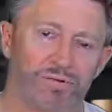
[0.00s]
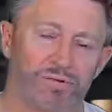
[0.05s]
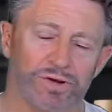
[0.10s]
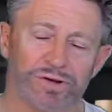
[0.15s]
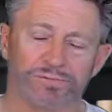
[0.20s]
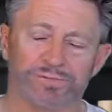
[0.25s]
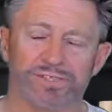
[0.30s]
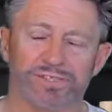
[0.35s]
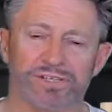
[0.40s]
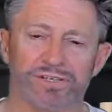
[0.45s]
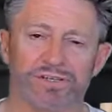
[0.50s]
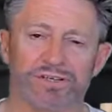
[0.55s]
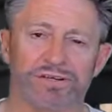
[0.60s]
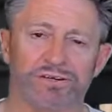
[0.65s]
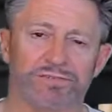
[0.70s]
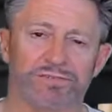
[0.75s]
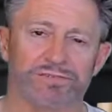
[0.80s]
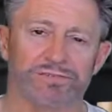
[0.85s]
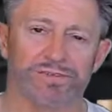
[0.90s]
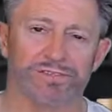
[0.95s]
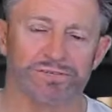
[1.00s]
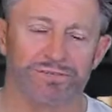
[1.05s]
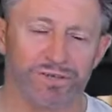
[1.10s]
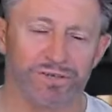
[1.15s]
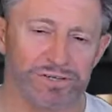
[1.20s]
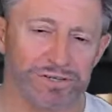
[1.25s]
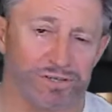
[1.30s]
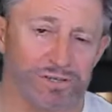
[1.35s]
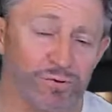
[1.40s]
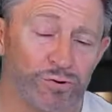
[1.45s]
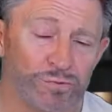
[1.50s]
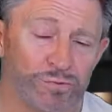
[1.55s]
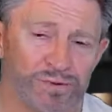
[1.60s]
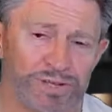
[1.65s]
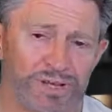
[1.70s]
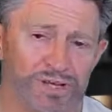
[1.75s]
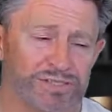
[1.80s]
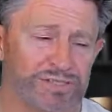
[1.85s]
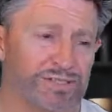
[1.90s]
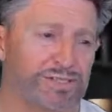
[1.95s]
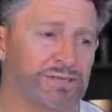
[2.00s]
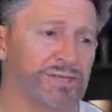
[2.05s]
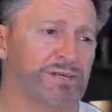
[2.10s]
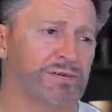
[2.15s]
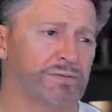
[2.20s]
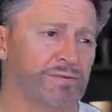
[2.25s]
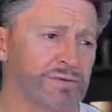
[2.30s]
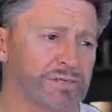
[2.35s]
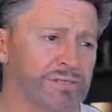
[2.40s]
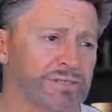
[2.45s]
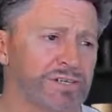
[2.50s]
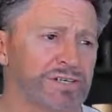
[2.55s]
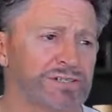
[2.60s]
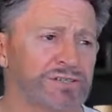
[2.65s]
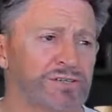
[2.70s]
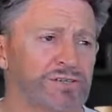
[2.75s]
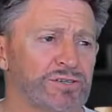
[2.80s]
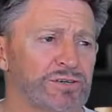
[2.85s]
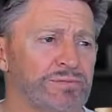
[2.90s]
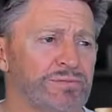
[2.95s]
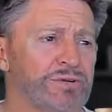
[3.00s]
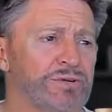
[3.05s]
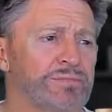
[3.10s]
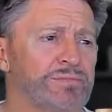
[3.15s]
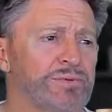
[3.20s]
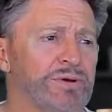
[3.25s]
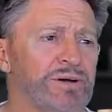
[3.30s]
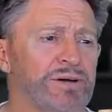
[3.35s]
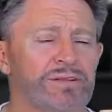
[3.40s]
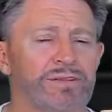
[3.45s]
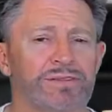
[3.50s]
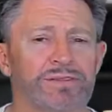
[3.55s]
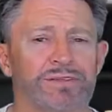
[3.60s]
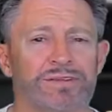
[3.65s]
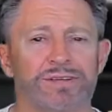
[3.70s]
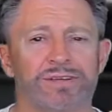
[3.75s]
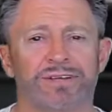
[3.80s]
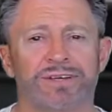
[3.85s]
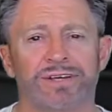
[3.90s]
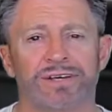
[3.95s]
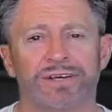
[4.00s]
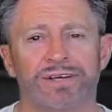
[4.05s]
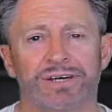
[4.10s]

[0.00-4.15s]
what I'm seeing here in front of me on OBS and what's actually coming up on the